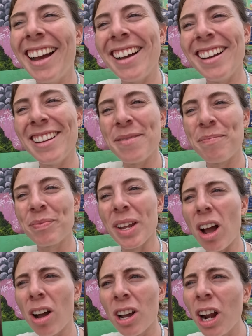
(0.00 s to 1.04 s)
um,
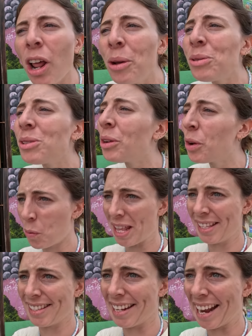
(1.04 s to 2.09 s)
are closed on a
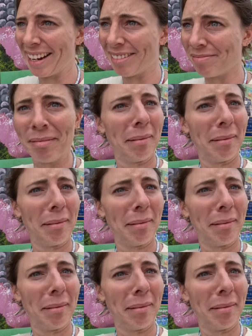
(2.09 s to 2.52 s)
Wednesday